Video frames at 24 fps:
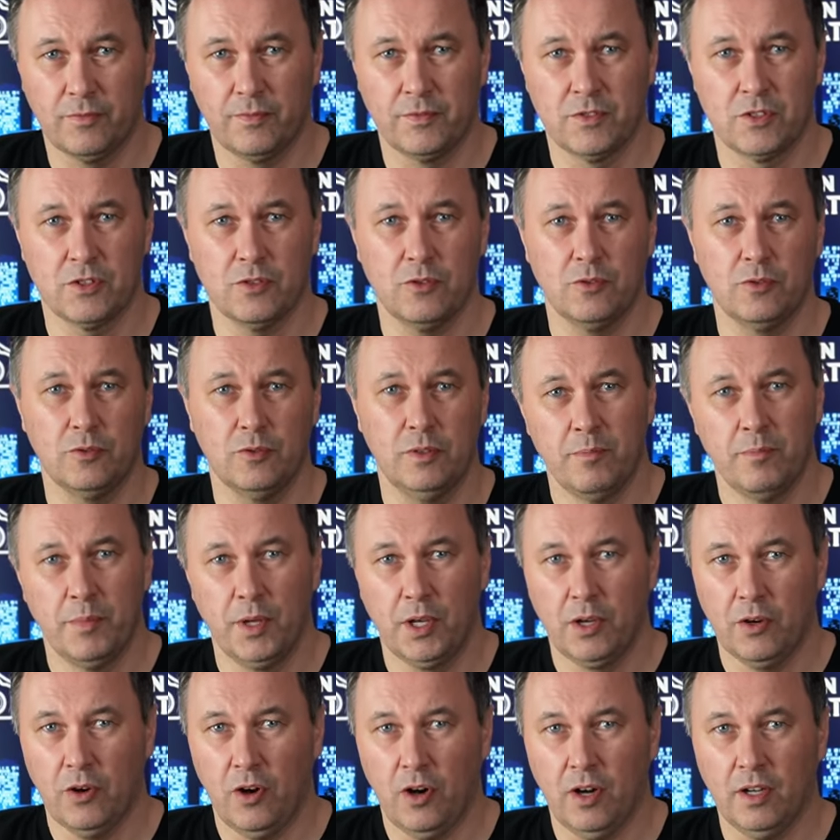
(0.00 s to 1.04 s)
So
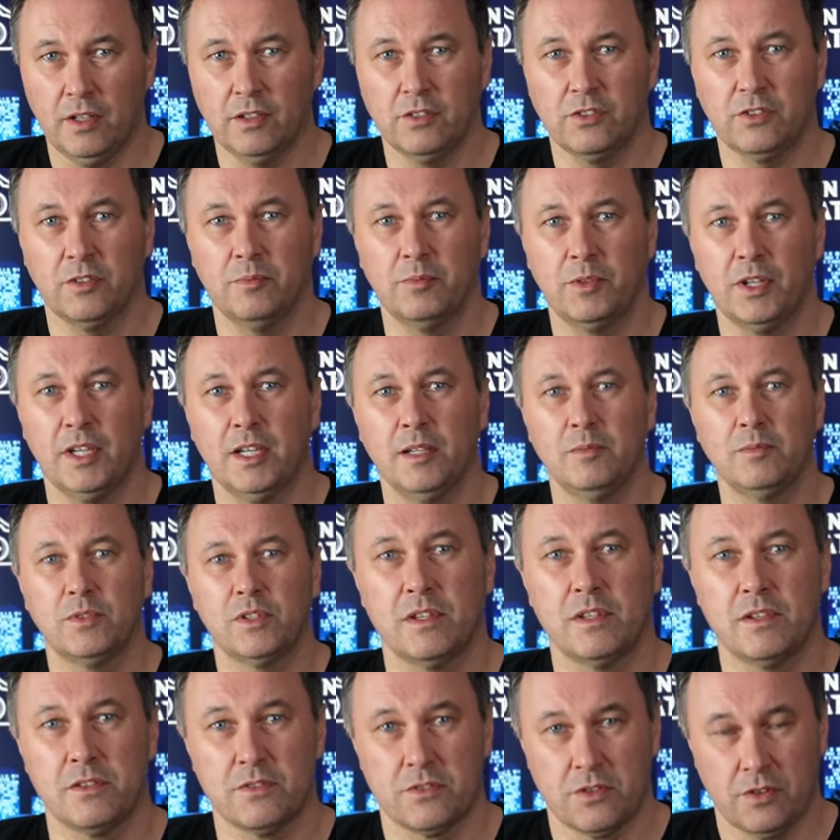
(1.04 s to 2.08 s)
being honest sometimes
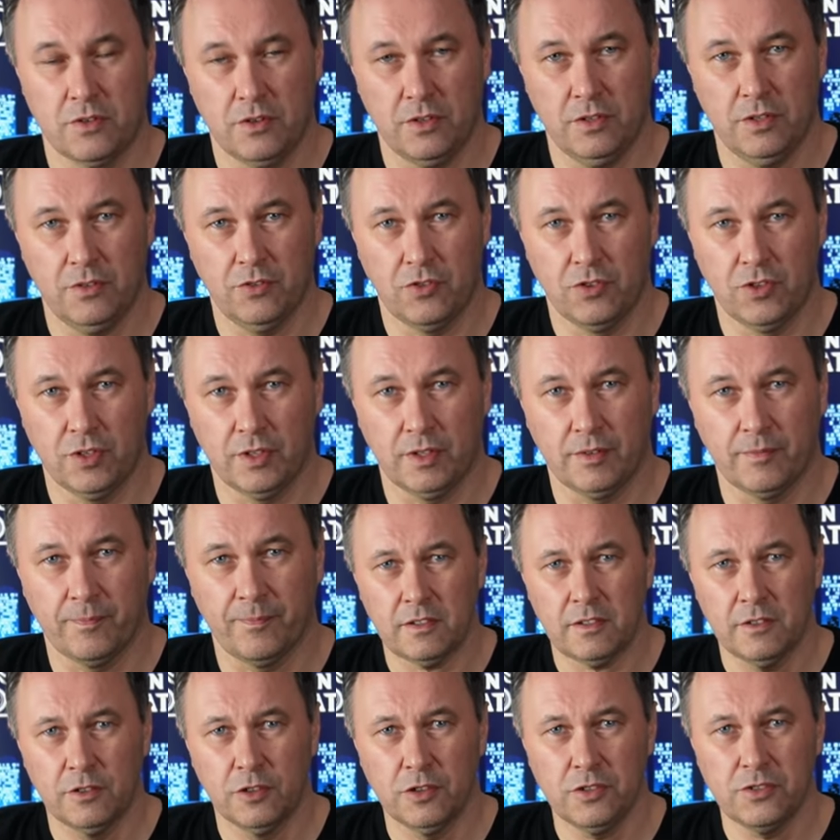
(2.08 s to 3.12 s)
is a good
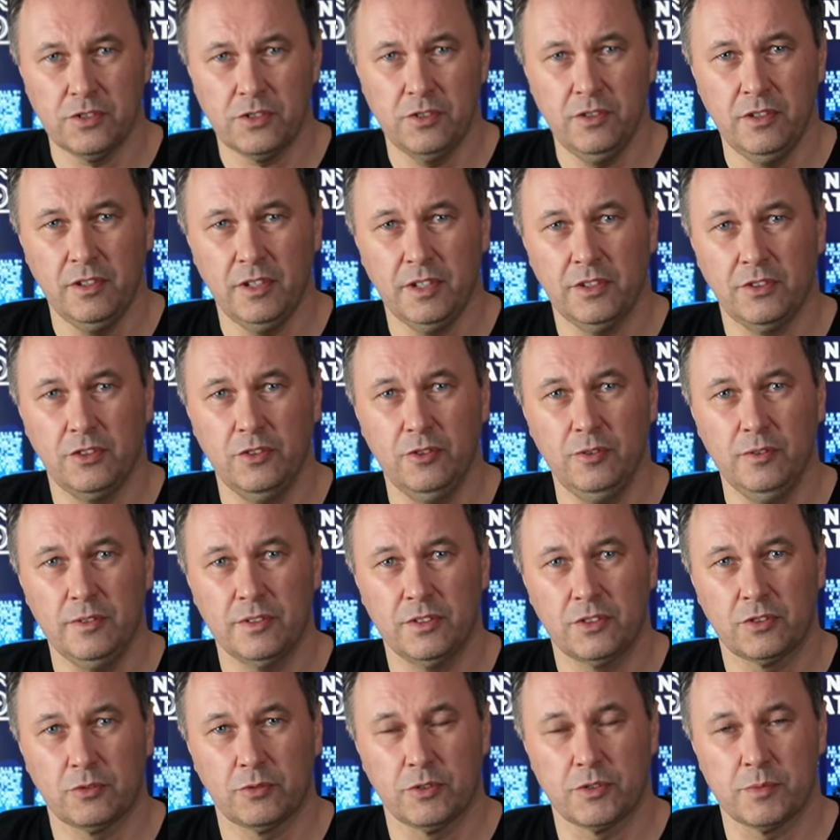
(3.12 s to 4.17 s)
thing. Looks good on you
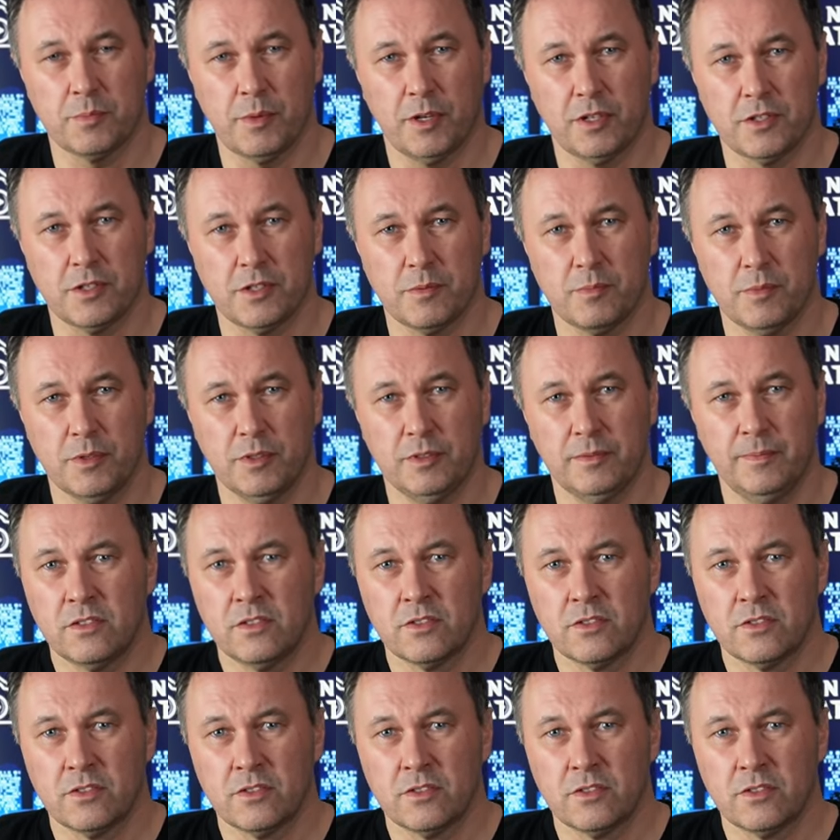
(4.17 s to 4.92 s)
and it's responsible.